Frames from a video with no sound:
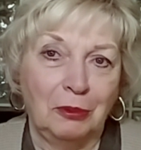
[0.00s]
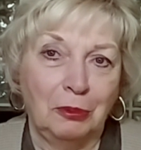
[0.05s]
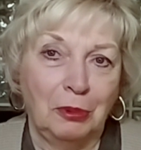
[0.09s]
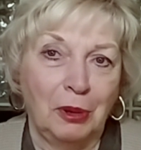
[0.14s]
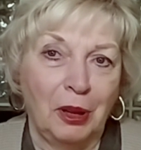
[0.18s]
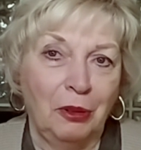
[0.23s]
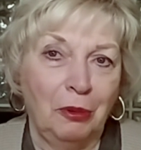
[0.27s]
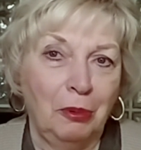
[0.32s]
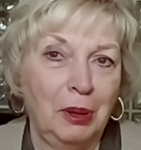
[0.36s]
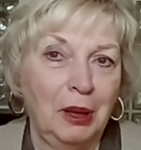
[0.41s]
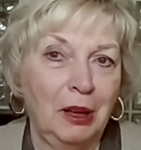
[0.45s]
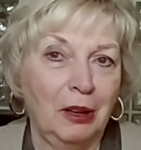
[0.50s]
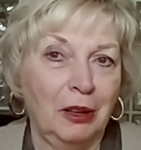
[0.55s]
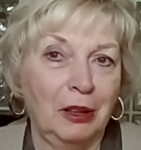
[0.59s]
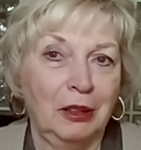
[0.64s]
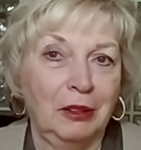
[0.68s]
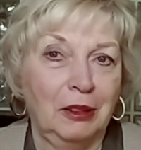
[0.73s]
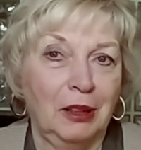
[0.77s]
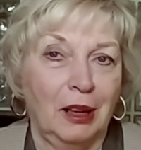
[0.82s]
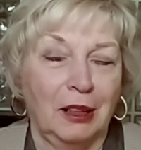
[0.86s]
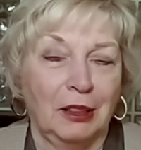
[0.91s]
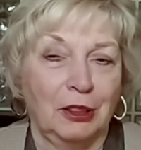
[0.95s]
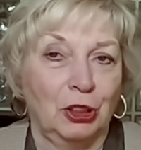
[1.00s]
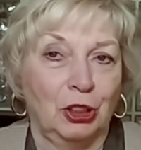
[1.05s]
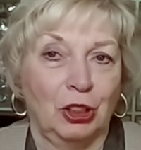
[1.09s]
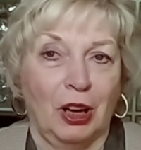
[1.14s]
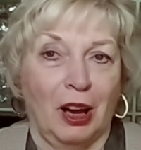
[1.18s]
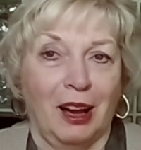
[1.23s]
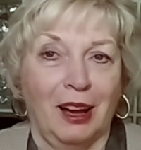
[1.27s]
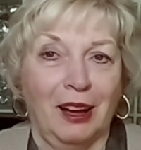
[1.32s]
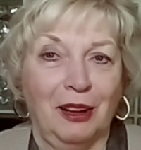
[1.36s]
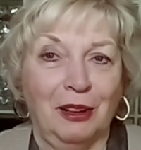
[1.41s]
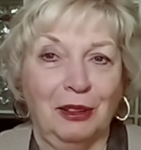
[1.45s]
whether we are a
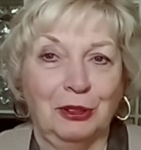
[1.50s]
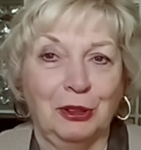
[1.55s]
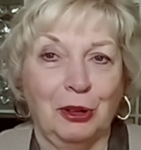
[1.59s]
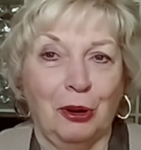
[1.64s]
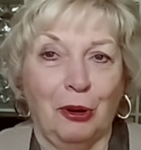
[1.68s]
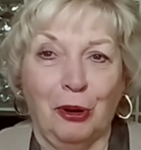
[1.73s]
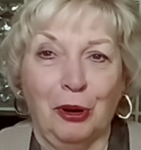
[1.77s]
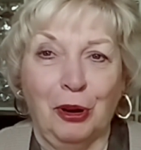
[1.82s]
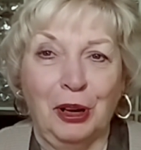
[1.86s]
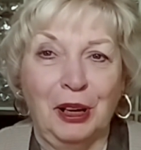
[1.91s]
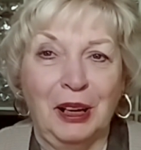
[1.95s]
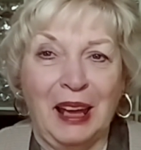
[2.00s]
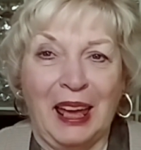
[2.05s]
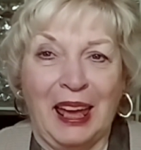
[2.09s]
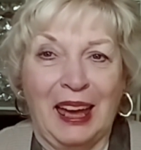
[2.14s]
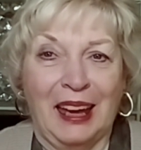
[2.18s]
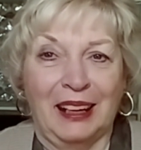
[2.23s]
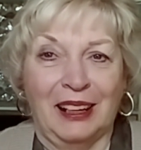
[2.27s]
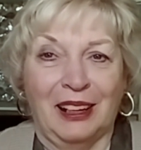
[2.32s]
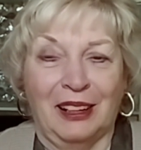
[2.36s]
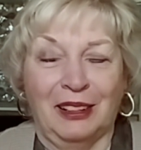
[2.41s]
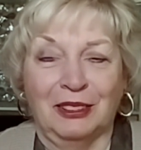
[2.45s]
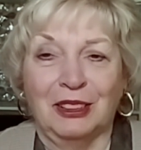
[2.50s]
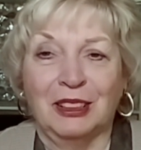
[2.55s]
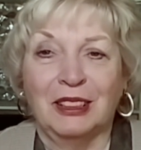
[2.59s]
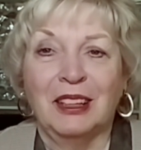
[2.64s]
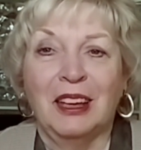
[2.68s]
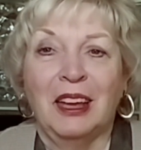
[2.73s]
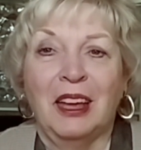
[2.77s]
child or an adult,